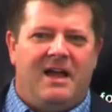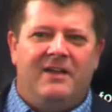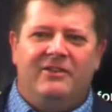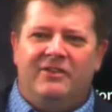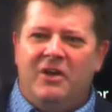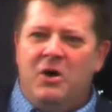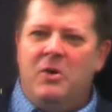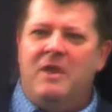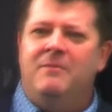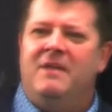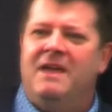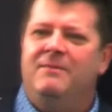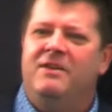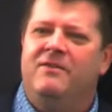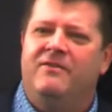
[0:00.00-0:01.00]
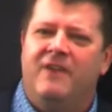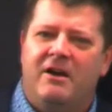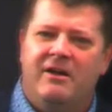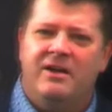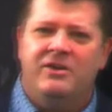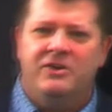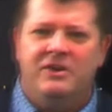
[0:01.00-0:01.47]
And so it may be
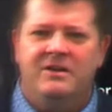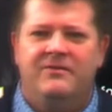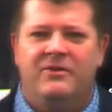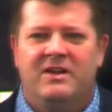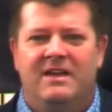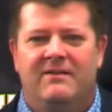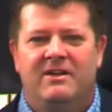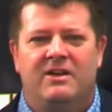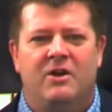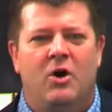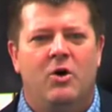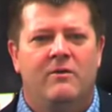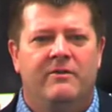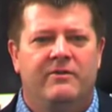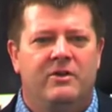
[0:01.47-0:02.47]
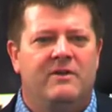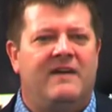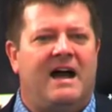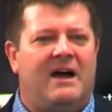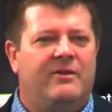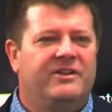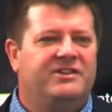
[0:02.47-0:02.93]
very good for giving an overview
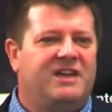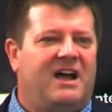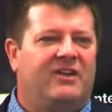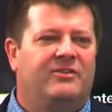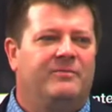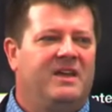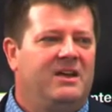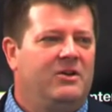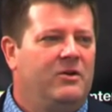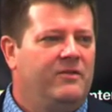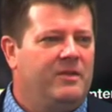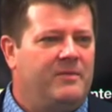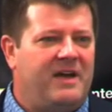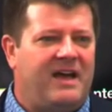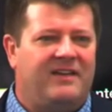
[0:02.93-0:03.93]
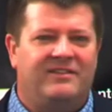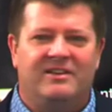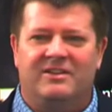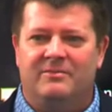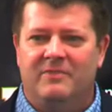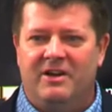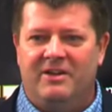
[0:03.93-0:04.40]
of how the child's been over the past
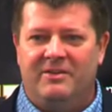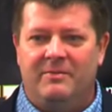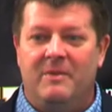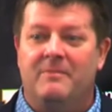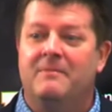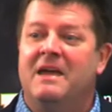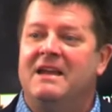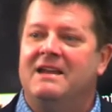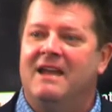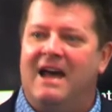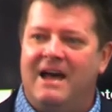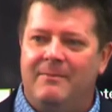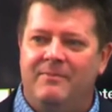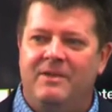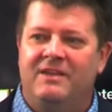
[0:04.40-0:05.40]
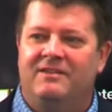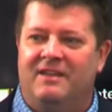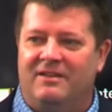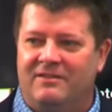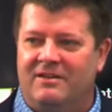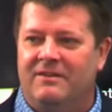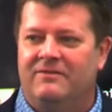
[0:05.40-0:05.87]
6 months, but may not be
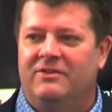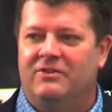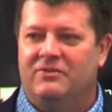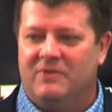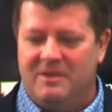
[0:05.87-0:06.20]
sensitive to